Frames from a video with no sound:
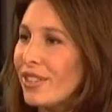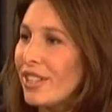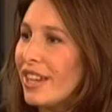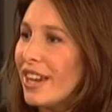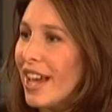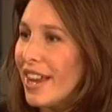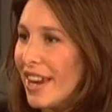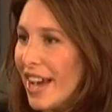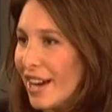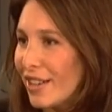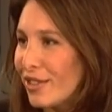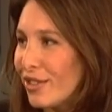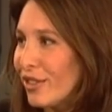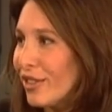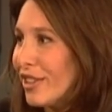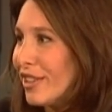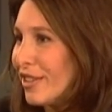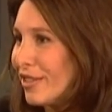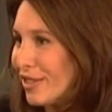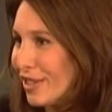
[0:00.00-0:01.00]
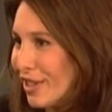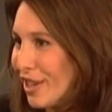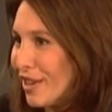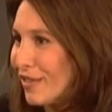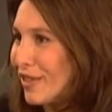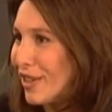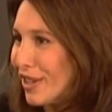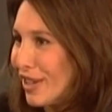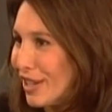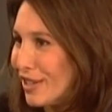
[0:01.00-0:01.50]
Right. And, and actually, there's a lot
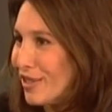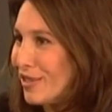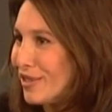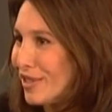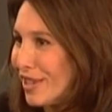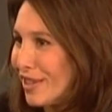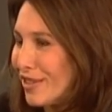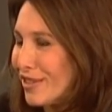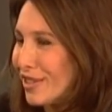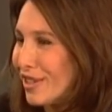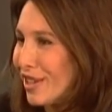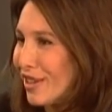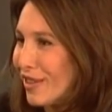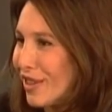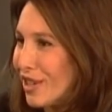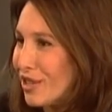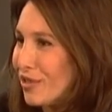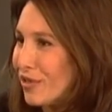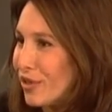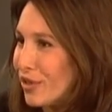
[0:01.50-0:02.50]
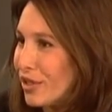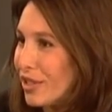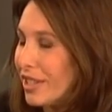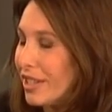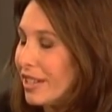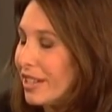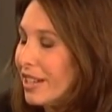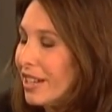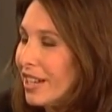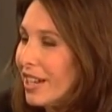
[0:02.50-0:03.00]
of, as you said, there's a lot of
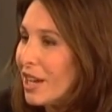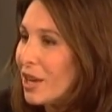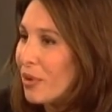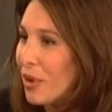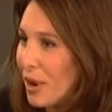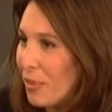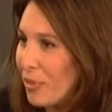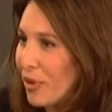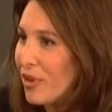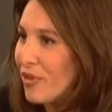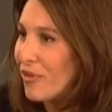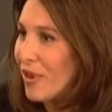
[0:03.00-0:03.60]
controversy in Great Britain